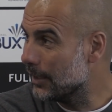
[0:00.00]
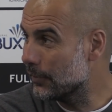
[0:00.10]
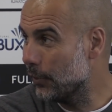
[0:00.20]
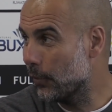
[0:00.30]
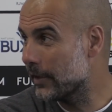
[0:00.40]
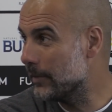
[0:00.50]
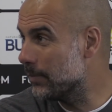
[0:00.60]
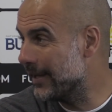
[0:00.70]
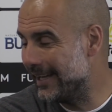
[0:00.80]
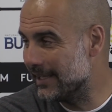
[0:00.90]
you know, he
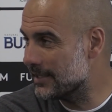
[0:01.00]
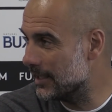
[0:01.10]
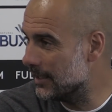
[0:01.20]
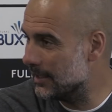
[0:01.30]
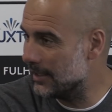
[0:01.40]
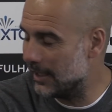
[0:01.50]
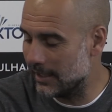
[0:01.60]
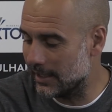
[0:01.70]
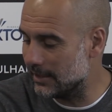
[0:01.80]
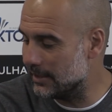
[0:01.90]
played and,
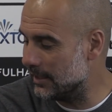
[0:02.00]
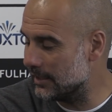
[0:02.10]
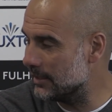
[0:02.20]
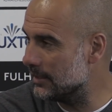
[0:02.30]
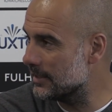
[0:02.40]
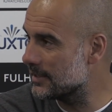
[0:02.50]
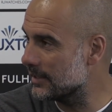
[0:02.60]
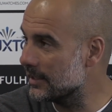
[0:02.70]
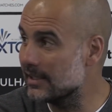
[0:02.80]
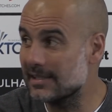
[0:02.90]
and he did it in
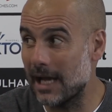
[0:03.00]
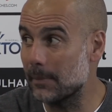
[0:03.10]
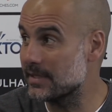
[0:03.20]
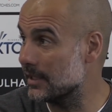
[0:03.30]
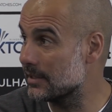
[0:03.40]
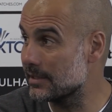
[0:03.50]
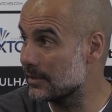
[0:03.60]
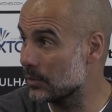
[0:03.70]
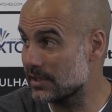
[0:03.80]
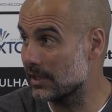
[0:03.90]
this in his
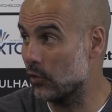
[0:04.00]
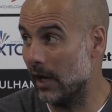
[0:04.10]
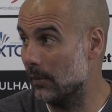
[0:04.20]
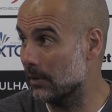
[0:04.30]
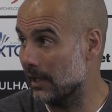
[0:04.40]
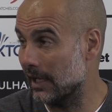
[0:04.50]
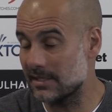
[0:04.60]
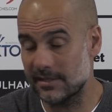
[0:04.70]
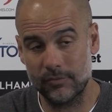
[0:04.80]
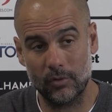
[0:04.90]
absence. It was incredible. The
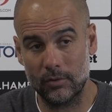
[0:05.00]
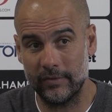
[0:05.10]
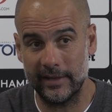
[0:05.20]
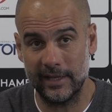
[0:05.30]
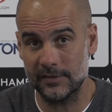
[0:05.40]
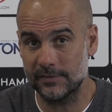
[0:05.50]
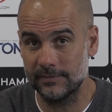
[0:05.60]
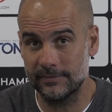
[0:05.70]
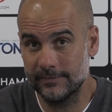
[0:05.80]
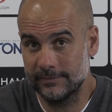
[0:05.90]
last four or five games,
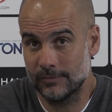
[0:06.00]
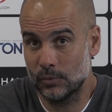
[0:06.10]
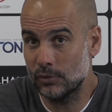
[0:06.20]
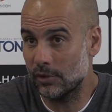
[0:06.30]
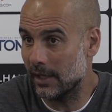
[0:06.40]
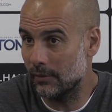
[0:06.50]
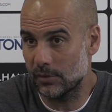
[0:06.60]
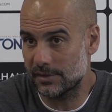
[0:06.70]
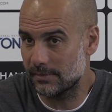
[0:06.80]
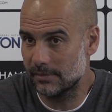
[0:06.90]
Gündogan
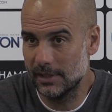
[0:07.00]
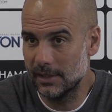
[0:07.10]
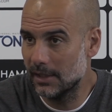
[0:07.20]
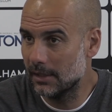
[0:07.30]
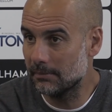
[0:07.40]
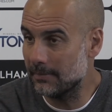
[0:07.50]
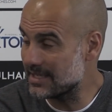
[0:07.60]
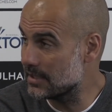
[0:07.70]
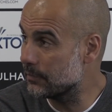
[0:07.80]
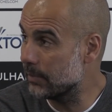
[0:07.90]
was a
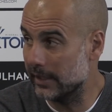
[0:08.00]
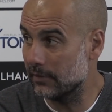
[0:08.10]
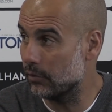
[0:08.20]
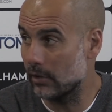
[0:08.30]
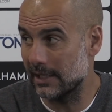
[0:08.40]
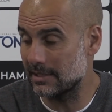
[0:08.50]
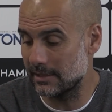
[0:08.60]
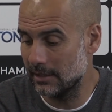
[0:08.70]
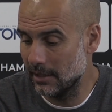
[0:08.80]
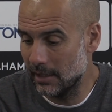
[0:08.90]
massive player for
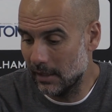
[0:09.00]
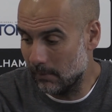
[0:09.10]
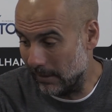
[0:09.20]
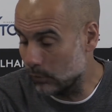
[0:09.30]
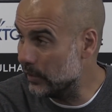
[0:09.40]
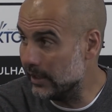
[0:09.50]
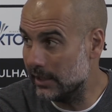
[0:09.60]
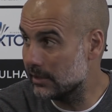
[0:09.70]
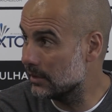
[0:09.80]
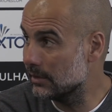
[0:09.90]
us. But we
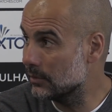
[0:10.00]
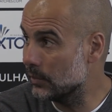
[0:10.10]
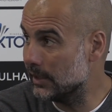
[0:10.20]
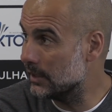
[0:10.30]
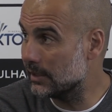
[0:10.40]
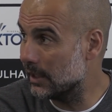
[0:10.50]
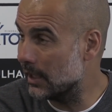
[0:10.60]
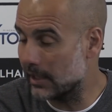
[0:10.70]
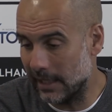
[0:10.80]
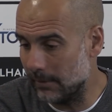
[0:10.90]
need we need
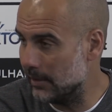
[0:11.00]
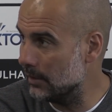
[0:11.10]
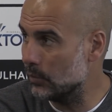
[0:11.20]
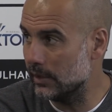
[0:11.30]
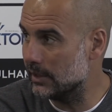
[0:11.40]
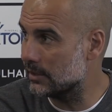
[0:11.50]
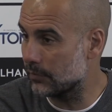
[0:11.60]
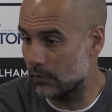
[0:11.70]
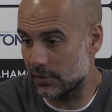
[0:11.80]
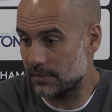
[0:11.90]
uh, Kevin. We need,
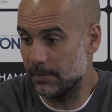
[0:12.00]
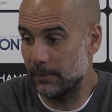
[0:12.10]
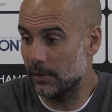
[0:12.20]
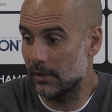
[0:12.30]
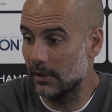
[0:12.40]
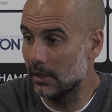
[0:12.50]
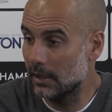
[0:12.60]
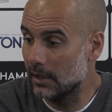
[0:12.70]
of course, people